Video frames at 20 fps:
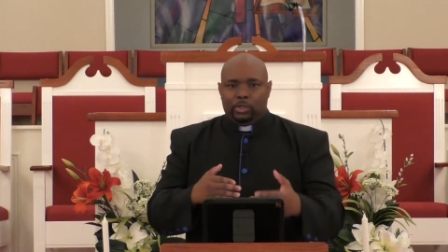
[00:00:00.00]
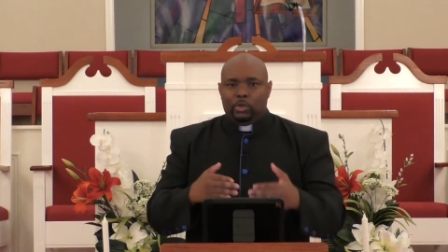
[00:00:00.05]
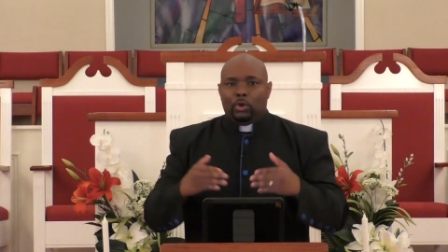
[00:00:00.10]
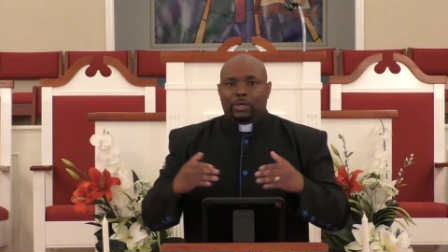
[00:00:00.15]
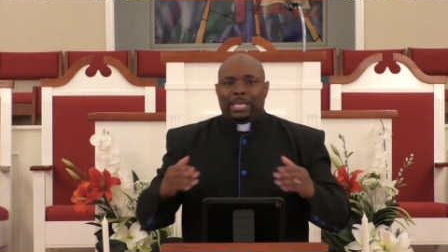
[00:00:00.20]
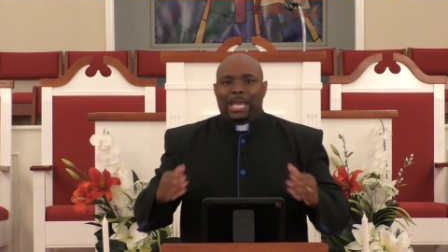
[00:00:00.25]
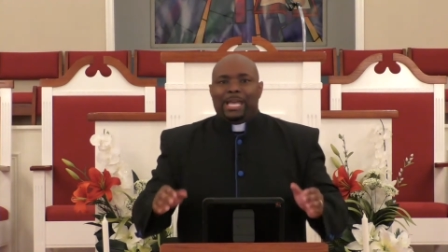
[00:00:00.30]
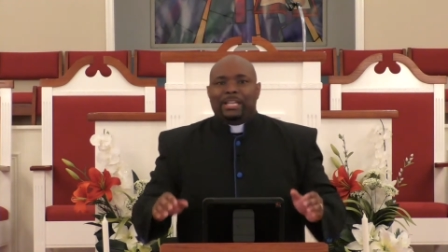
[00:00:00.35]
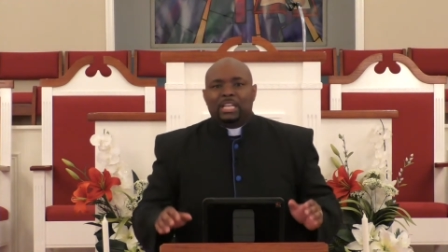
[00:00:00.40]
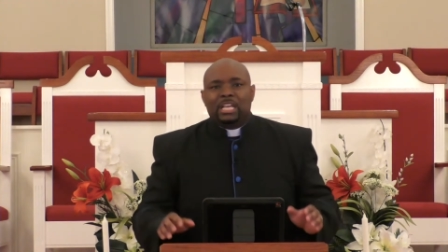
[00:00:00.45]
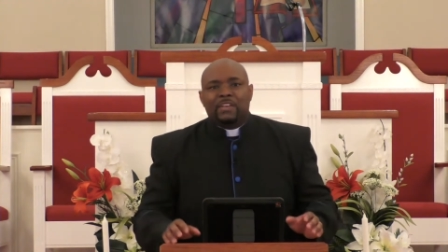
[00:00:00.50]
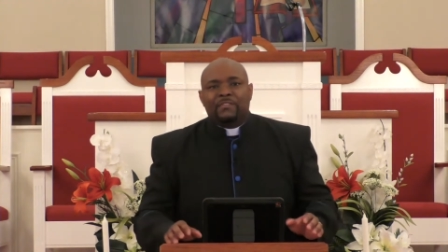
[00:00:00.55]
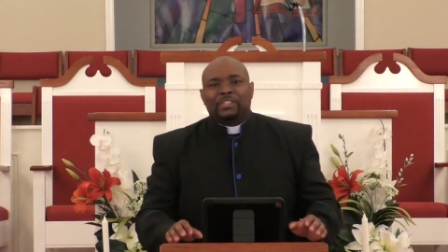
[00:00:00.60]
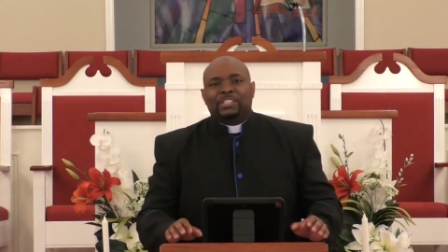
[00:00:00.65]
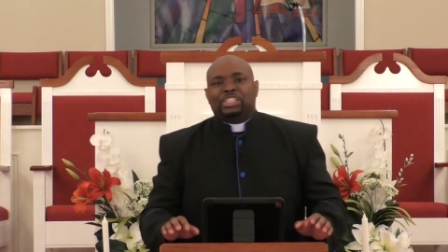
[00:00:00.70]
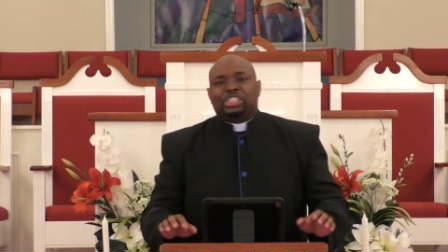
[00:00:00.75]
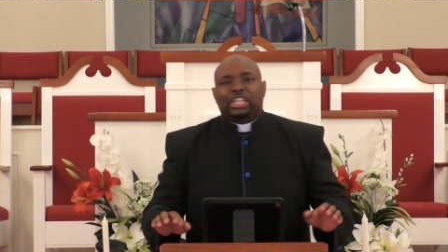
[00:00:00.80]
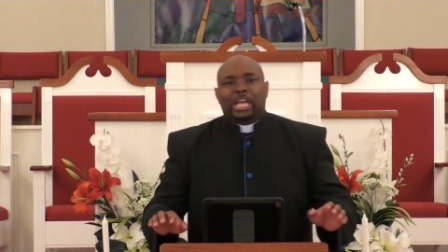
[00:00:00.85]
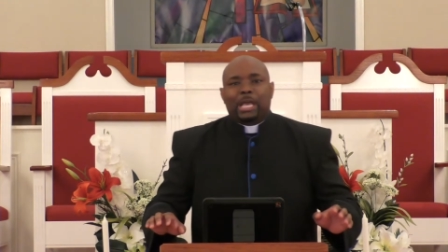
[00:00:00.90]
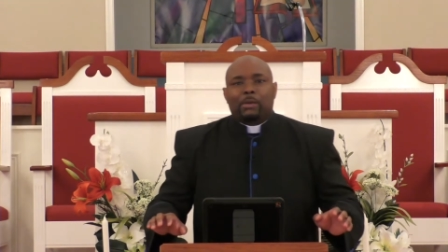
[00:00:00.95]
You can't
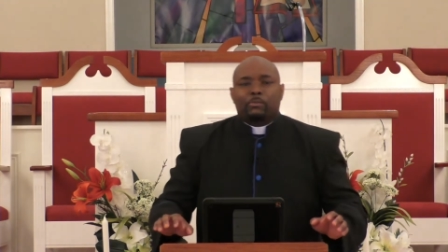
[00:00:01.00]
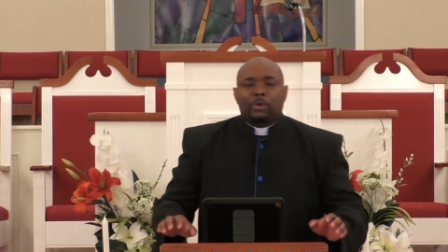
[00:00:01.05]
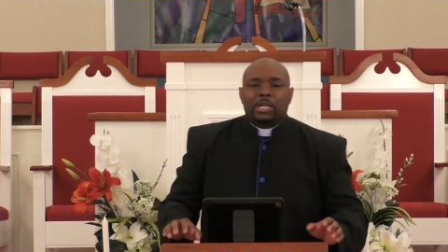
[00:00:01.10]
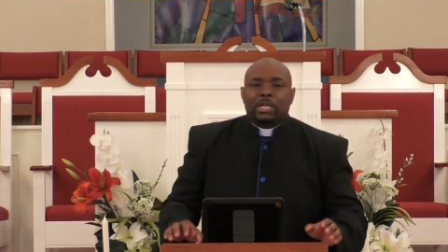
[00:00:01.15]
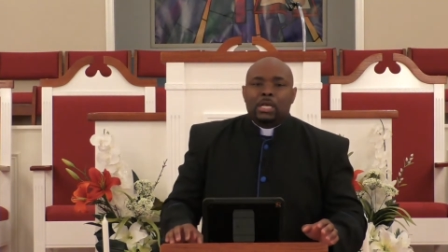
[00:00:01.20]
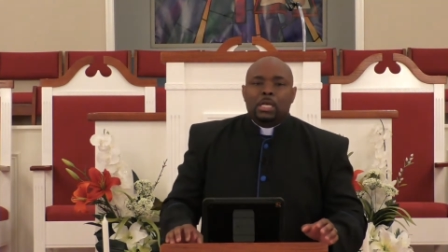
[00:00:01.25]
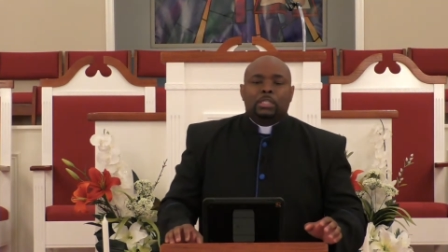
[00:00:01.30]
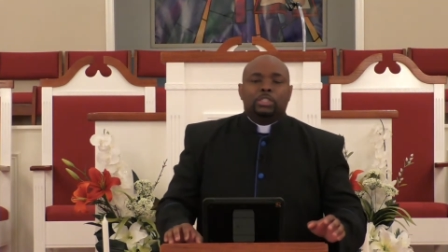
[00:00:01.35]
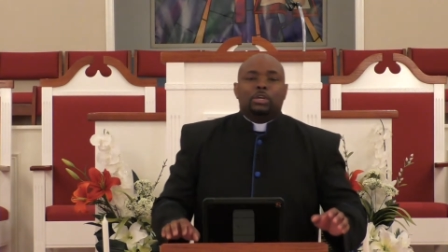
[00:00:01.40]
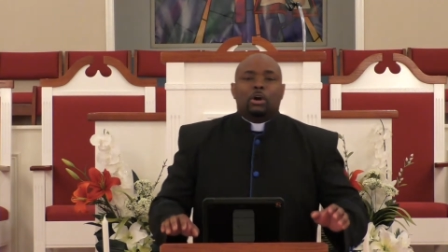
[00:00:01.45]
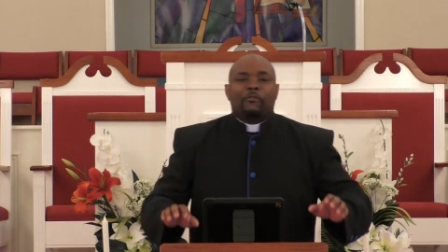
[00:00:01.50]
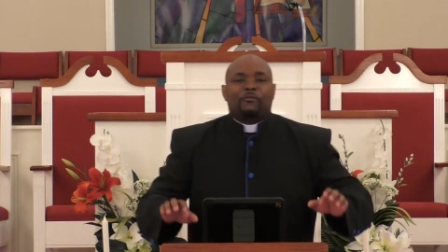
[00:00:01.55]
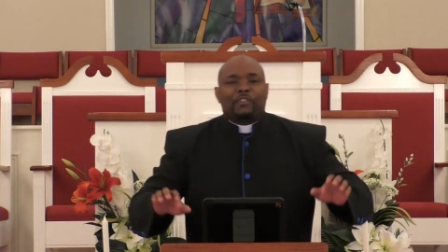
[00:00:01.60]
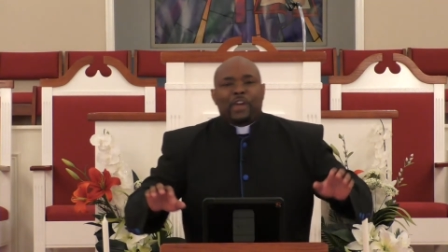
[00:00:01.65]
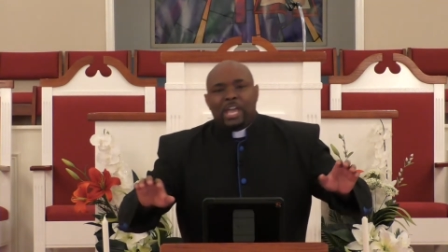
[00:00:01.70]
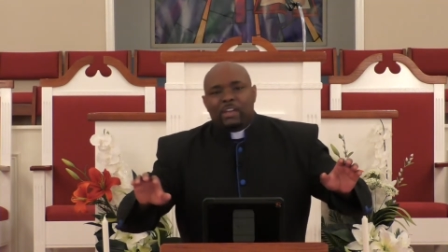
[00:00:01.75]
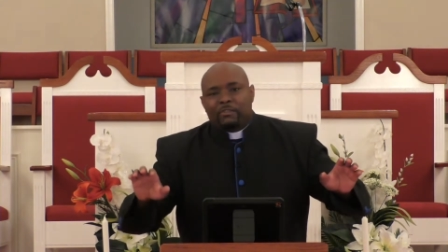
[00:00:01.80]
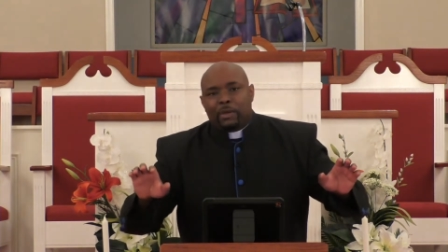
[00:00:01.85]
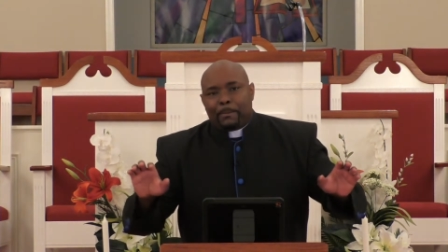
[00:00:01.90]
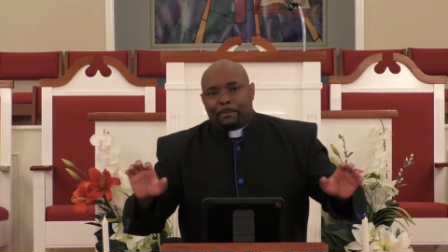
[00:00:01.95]
even check with your
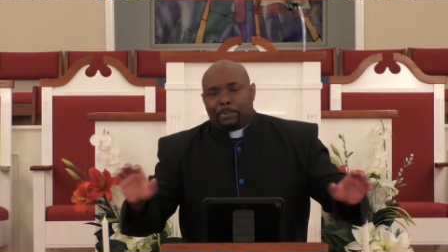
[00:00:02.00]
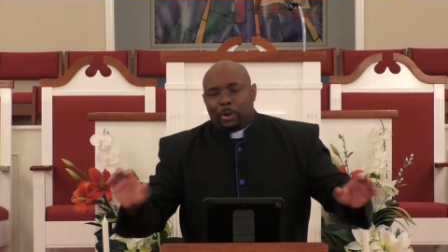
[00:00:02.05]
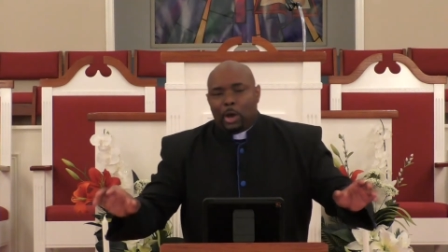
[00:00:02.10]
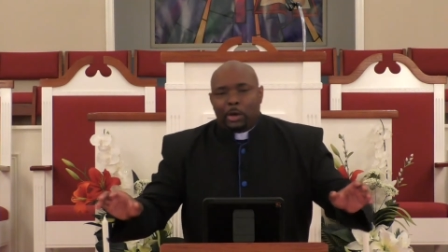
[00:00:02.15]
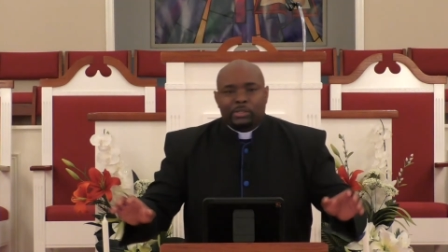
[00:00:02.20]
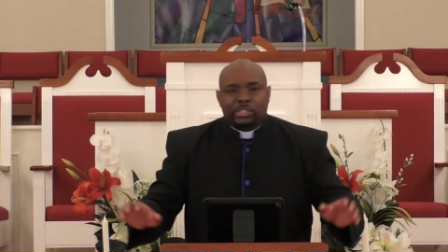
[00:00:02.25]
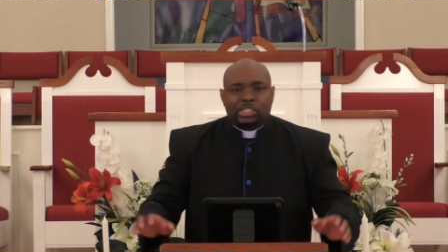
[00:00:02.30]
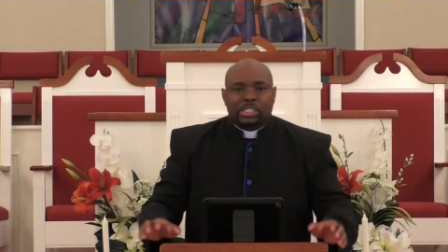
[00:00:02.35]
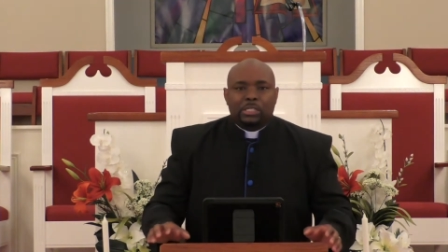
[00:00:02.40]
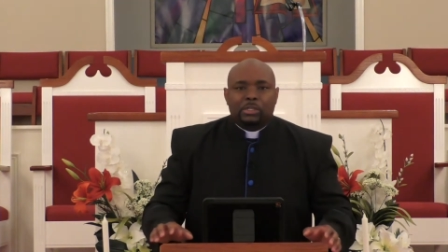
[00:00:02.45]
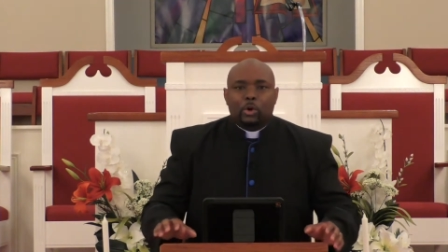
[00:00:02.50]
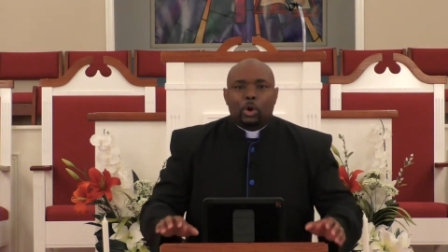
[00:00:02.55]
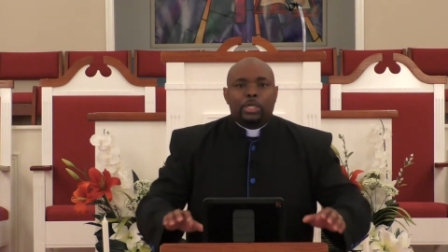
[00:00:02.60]
favorite person